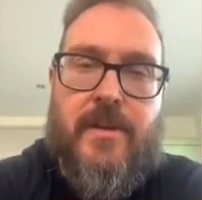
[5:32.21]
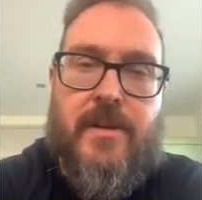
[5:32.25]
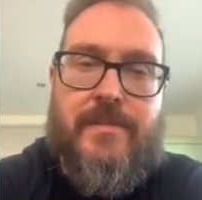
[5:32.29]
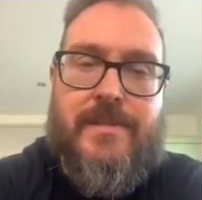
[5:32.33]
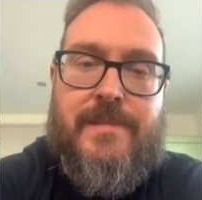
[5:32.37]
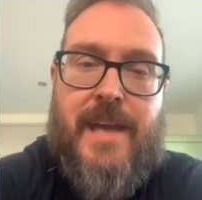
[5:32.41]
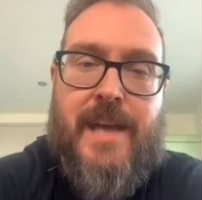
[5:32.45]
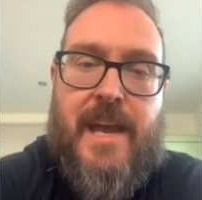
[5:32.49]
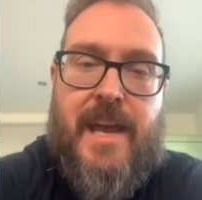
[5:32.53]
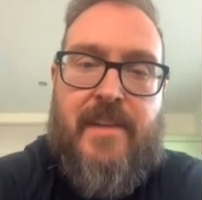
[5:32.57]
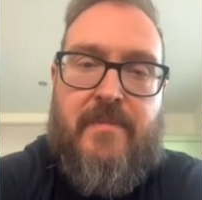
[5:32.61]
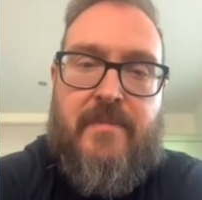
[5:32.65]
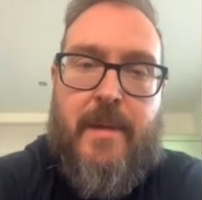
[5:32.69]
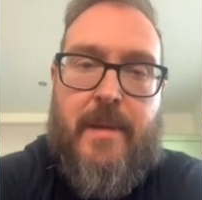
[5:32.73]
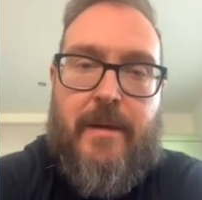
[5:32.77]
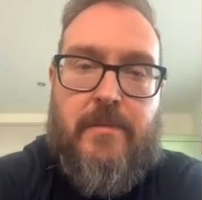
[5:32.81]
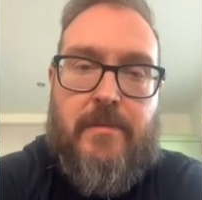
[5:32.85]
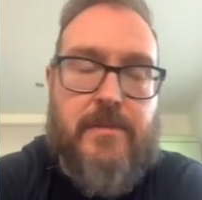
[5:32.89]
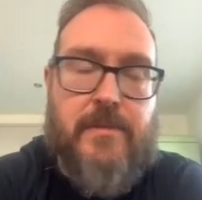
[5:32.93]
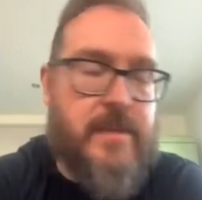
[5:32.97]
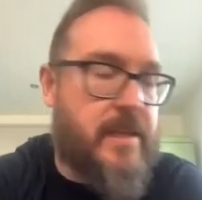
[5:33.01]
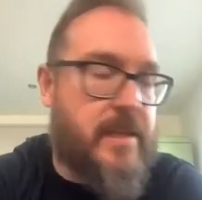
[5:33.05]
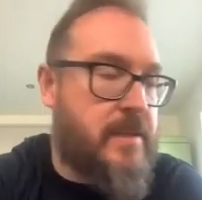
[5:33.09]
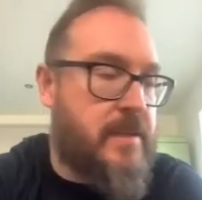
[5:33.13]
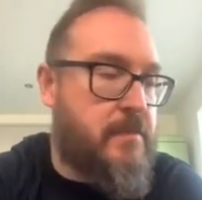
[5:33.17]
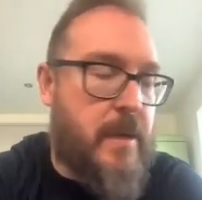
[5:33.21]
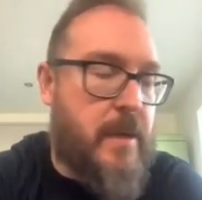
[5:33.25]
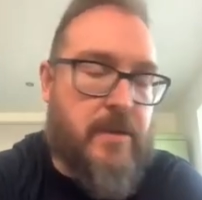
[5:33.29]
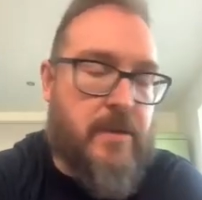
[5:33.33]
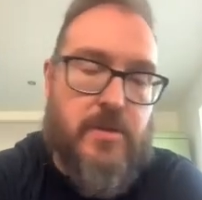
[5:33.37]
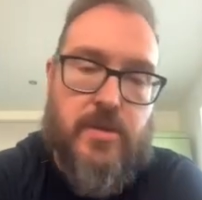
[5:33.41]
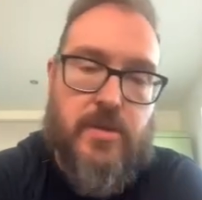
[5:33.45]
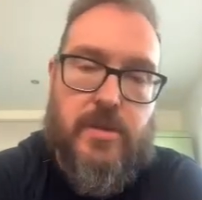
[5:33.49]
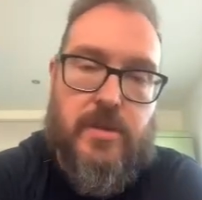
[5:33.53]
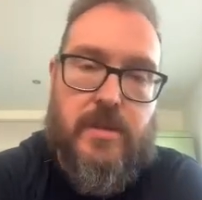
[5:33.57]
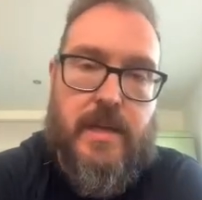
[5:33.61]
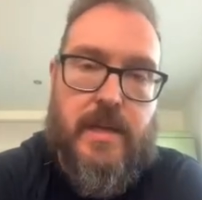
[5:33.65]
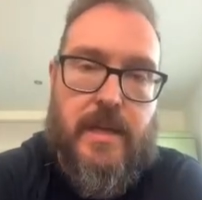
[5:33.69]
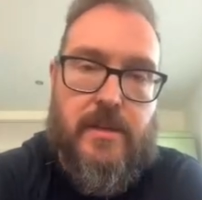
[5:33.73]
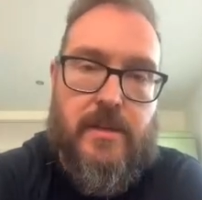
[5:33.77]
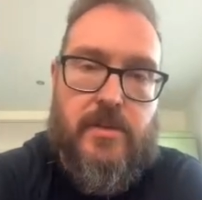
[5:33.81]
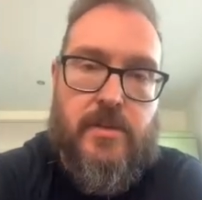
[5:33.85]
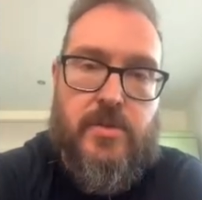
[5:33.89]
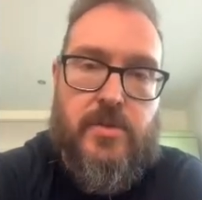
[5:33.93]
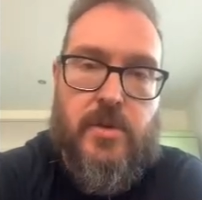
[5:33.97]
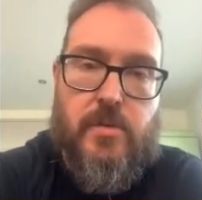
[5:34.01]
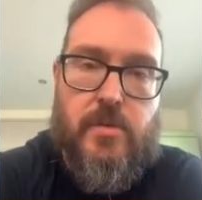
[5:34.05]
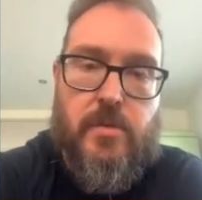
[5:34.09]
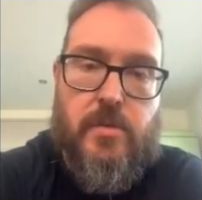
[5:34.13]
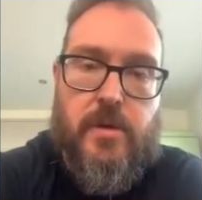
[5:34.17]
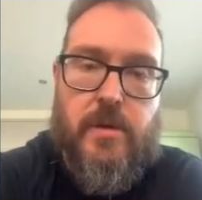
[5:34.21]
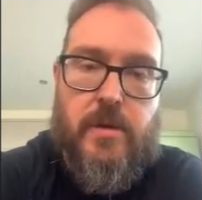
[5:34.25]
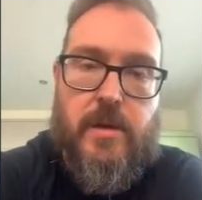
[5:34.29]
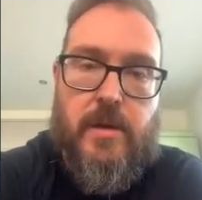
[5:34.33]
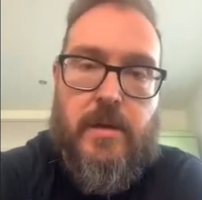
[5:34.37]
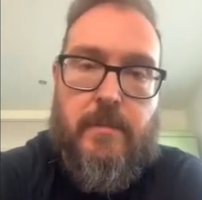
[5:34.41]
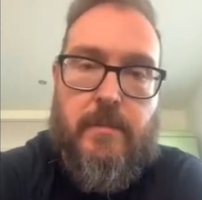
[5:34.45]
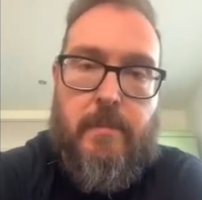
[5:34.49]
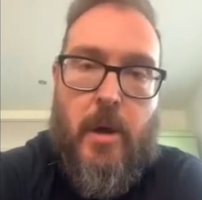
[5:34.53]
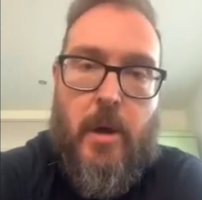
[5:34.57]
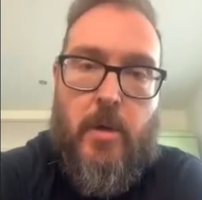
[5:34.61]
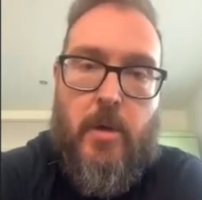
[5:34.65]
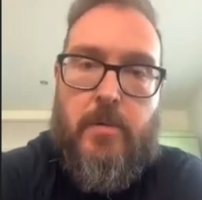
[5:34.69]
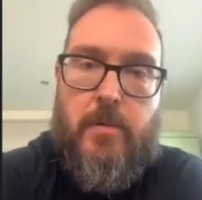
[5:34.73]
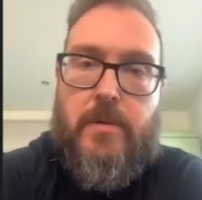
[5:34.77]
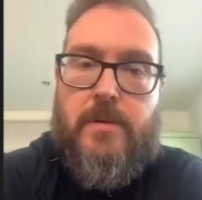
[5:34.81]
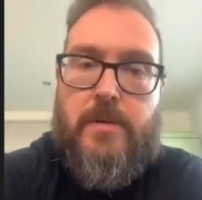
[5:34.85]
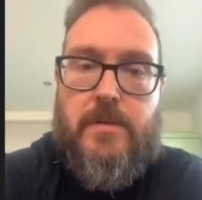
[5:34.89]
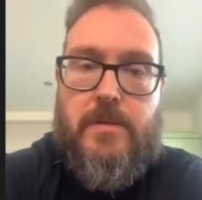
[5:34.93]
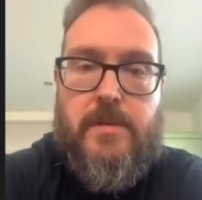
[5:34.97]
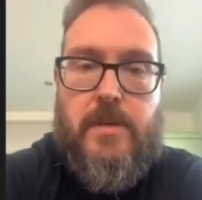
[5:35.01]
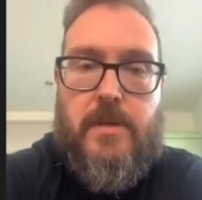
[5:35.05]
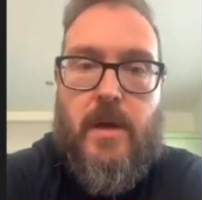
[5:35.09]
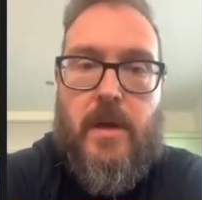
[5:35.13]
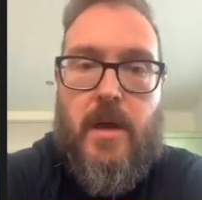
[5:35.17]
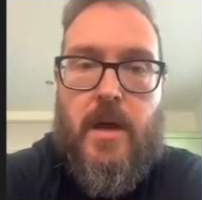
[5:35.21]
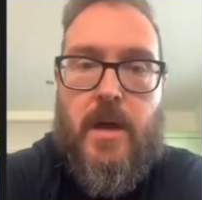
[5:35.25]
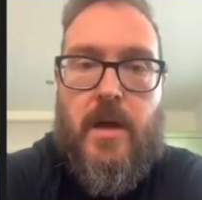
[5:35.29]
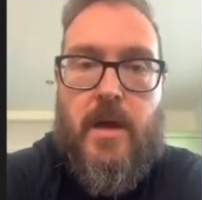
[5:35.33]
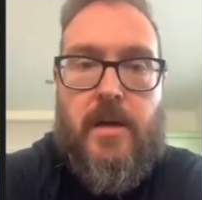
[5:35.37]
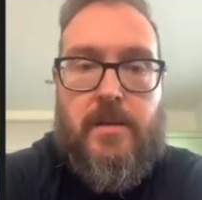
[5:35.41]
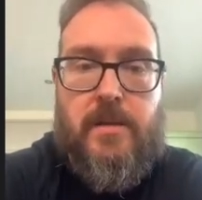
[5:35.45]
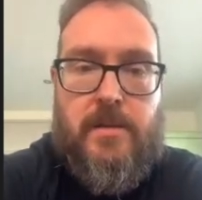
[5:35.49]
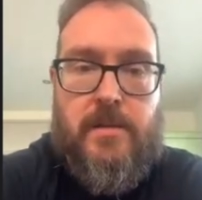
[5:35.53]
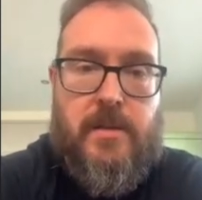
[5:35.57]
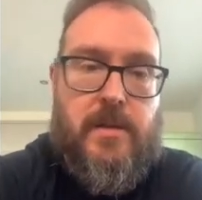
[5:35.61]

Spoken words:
Dave Meltzer has mentioned that the two opponents are